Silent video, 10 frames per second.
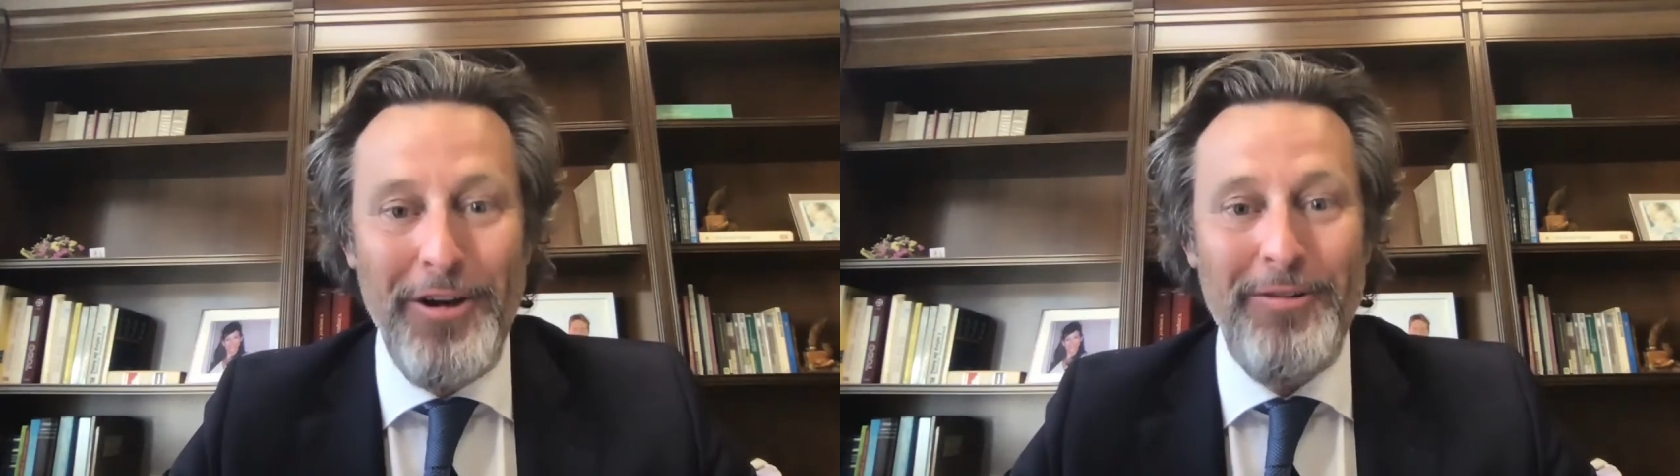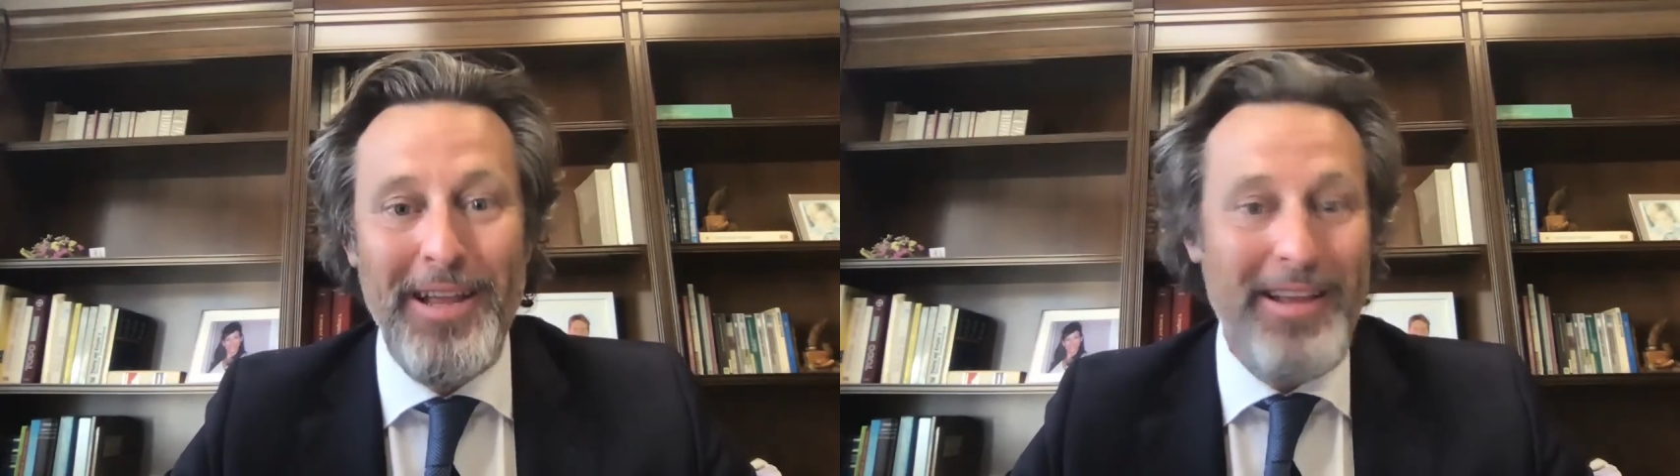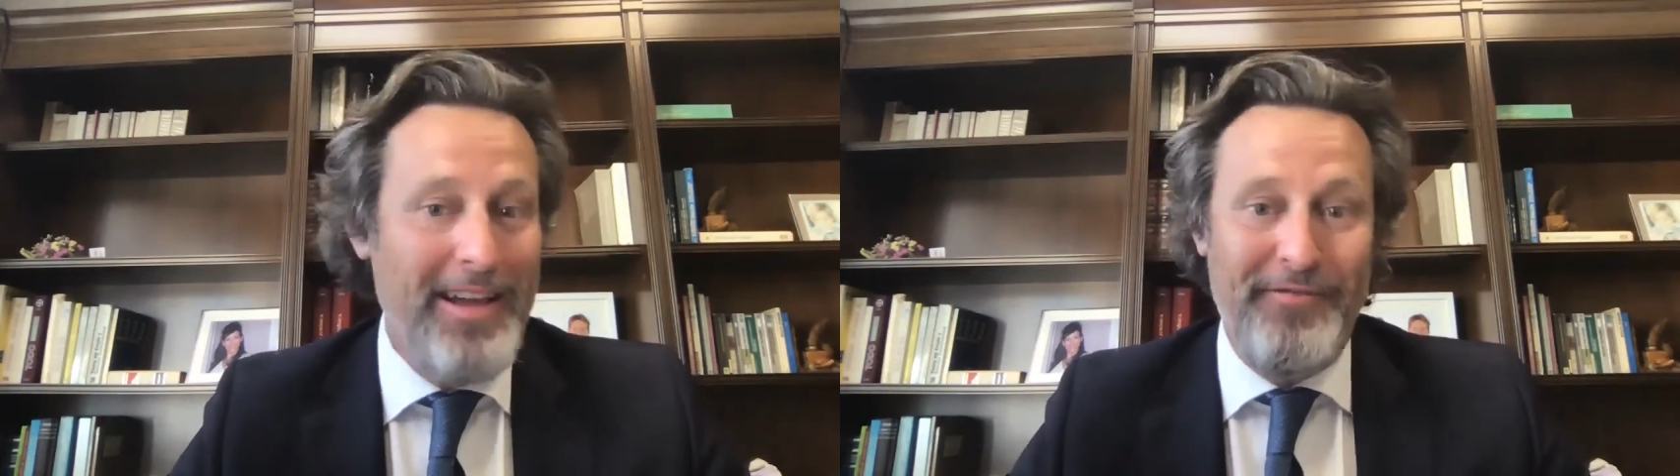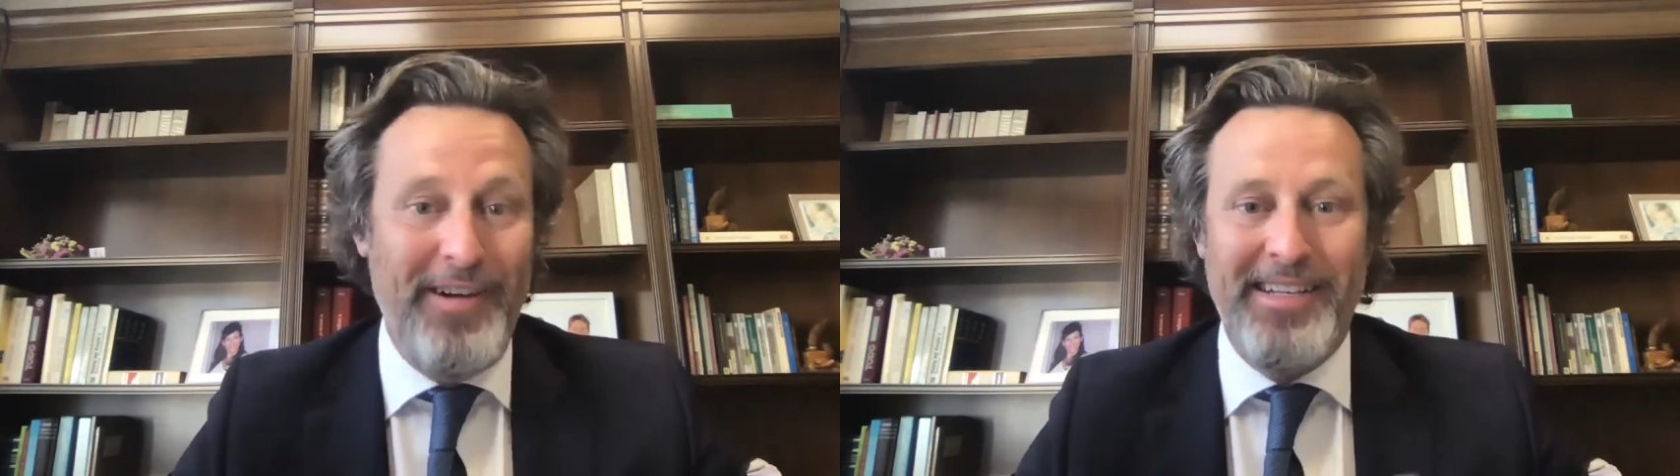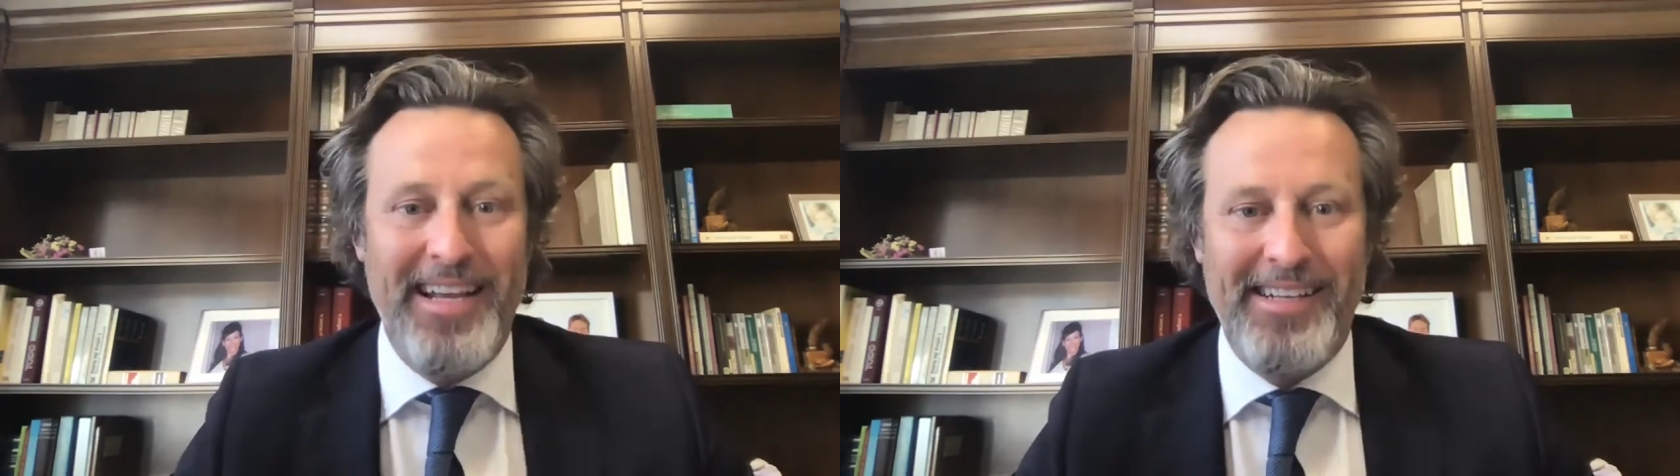only a
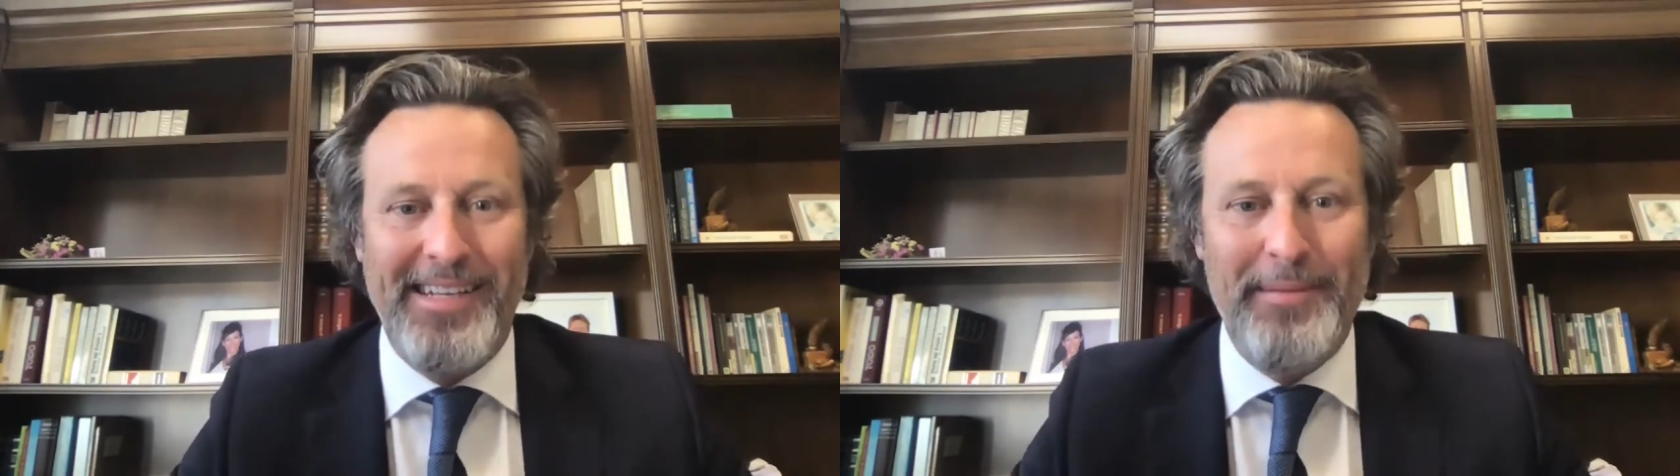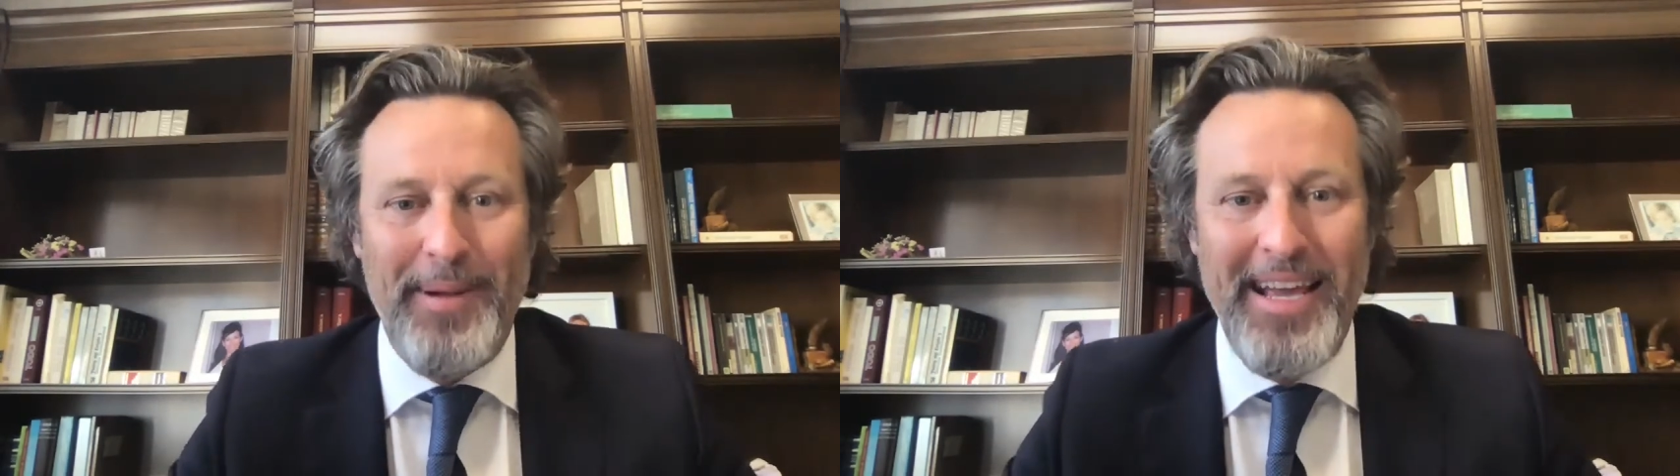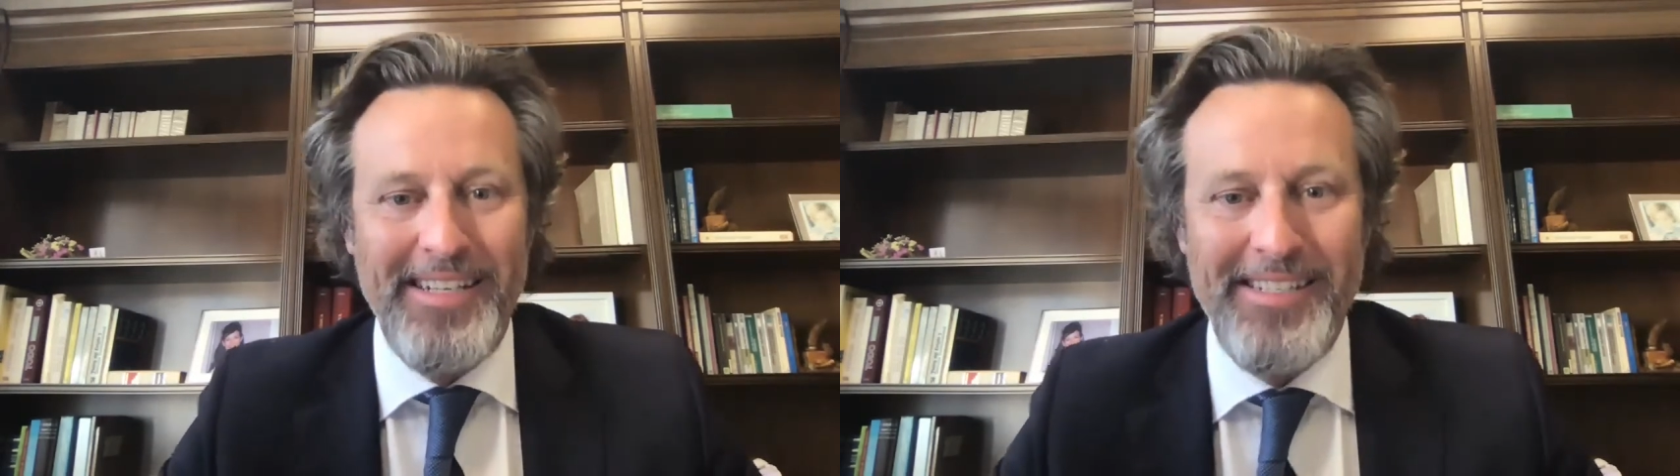fantastic place,